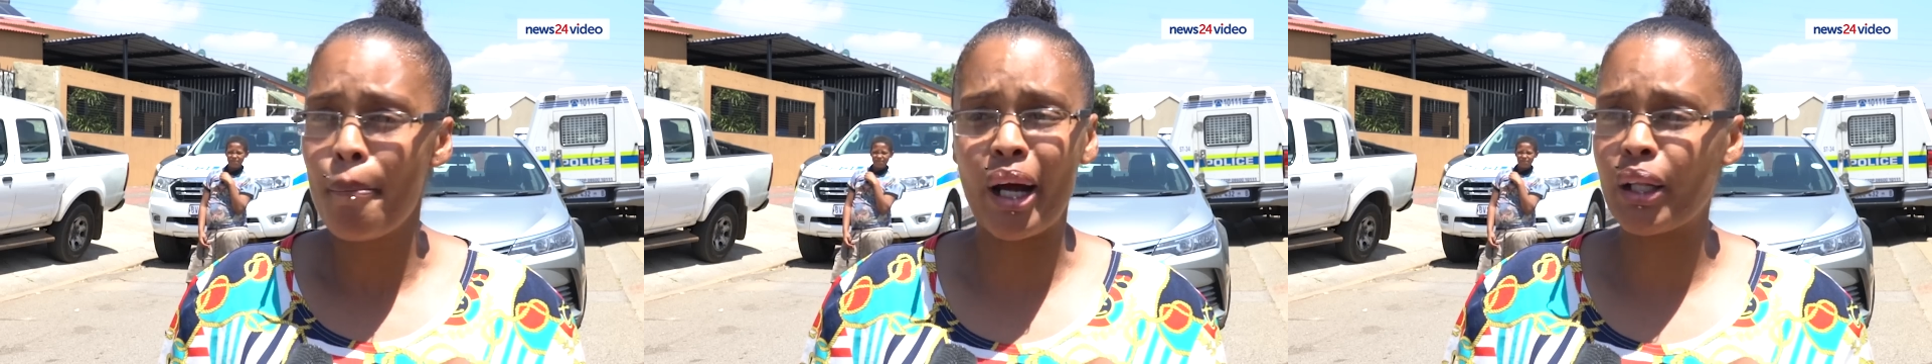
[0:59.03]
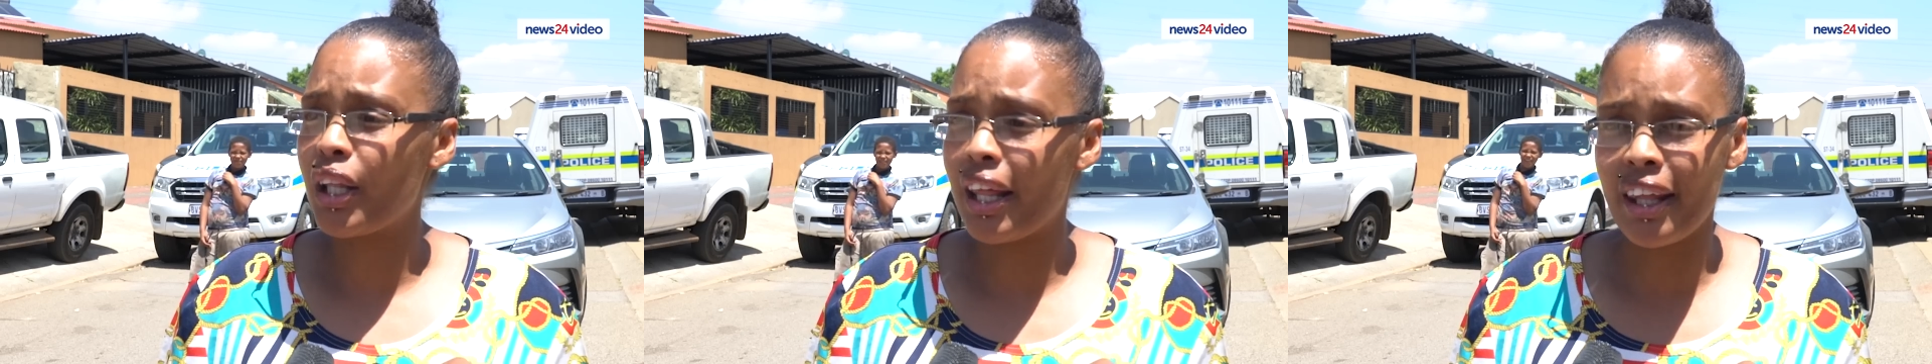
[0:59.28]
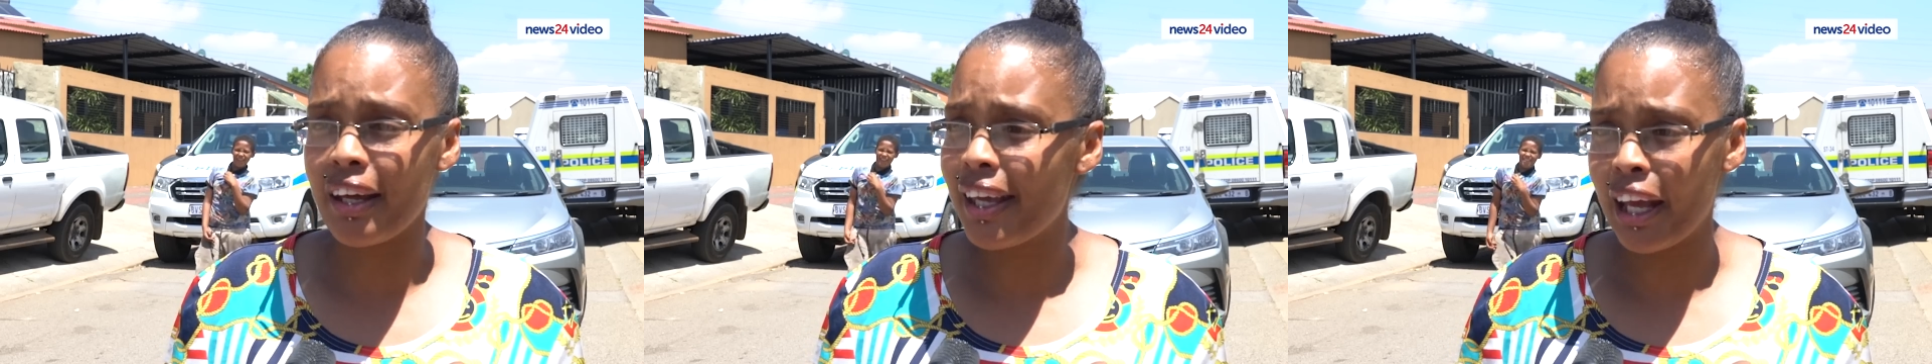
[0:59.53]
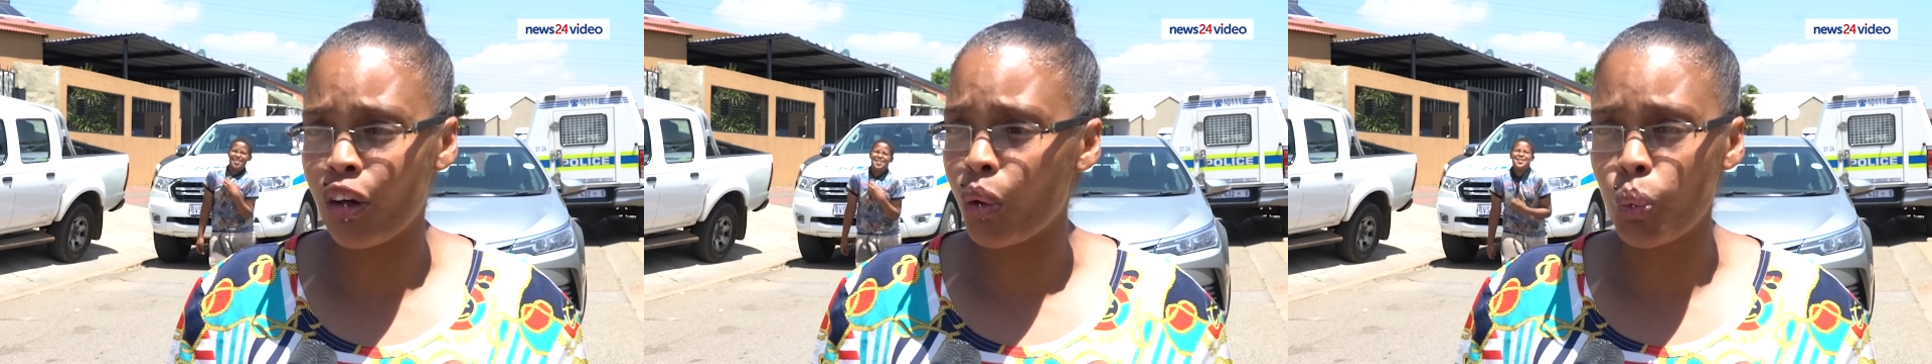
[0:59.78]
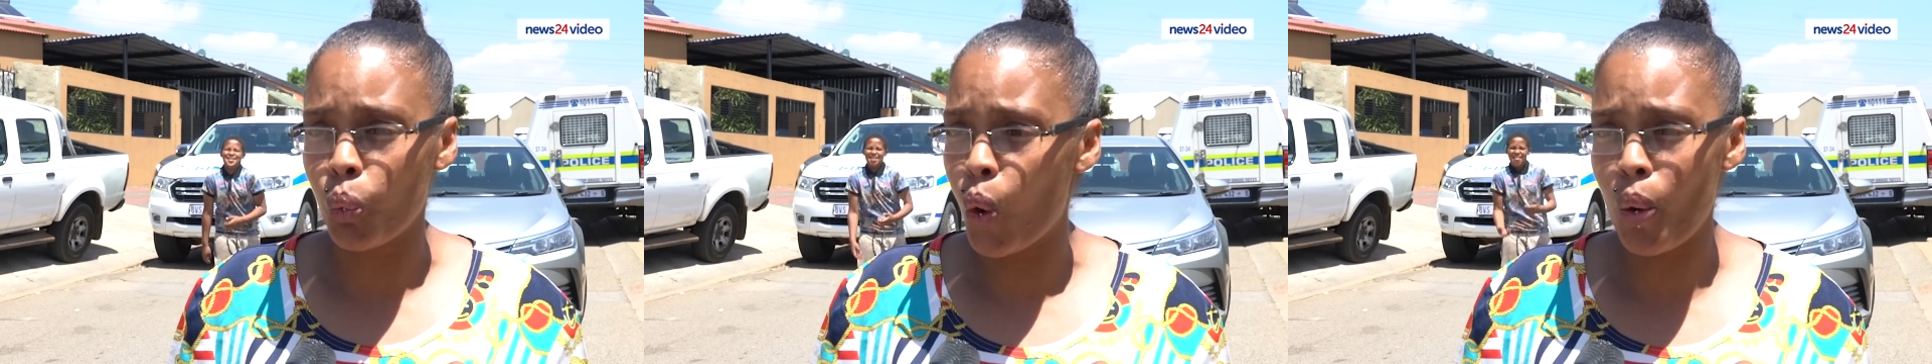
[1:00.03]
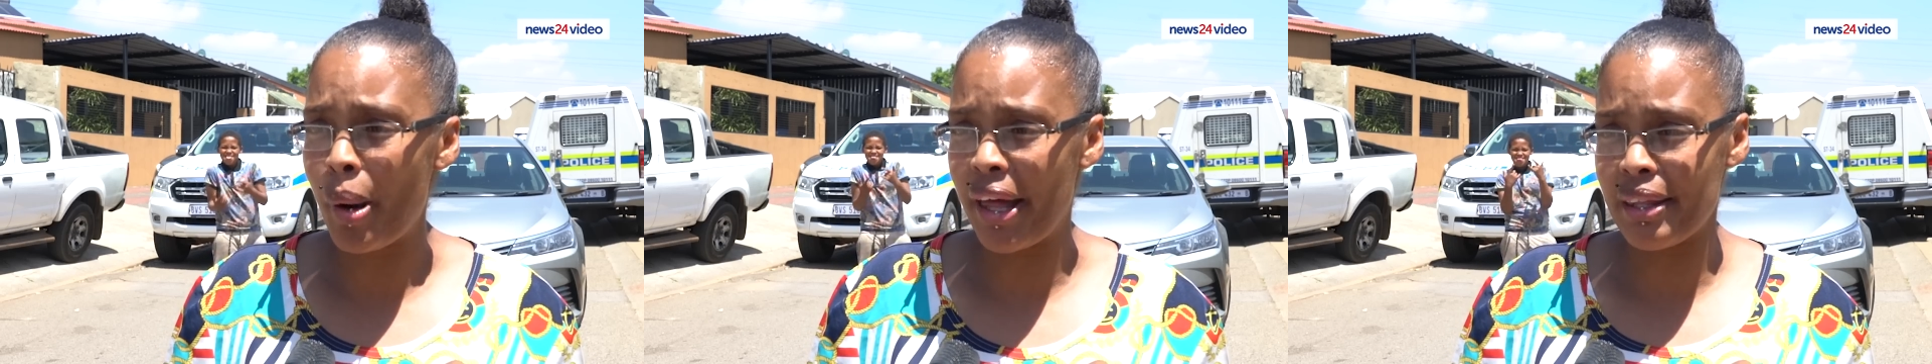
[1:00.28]
but they cannot
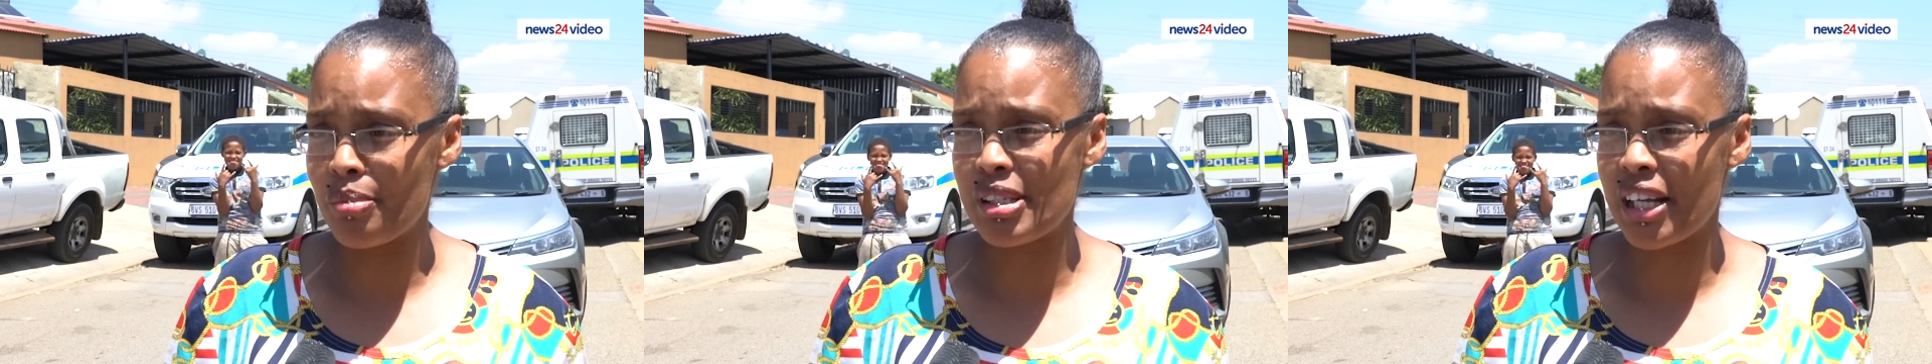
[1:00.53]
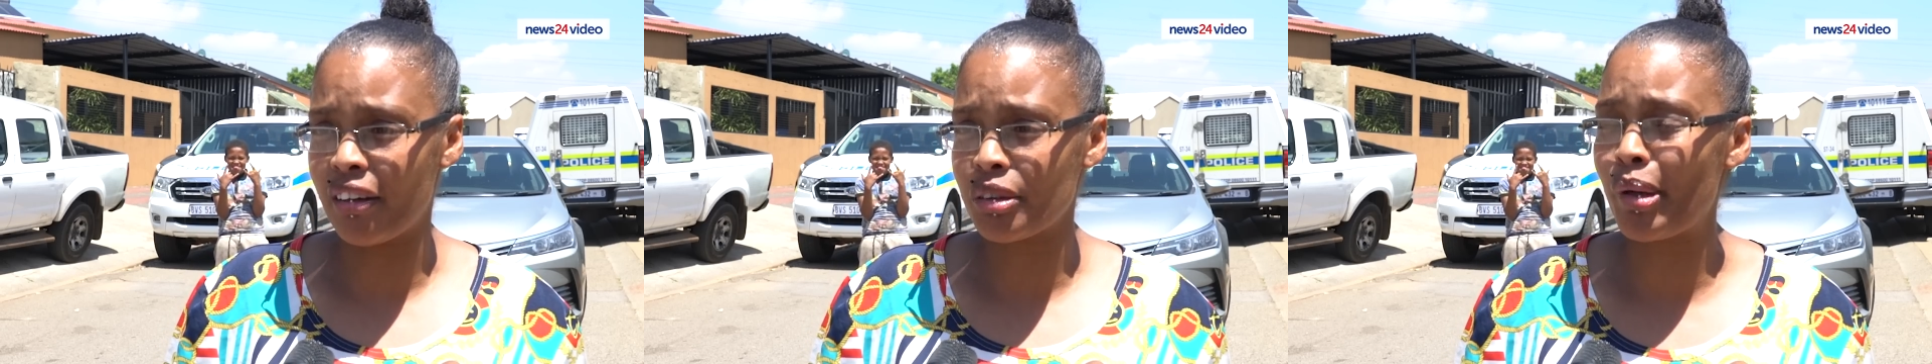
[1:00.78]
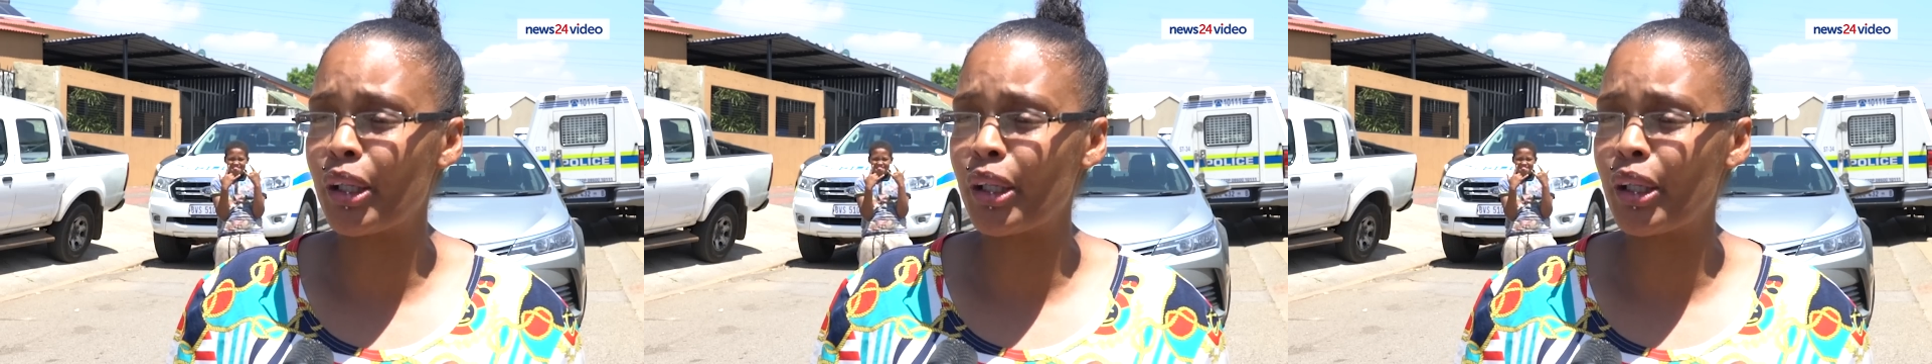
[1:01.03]
walk by themselves.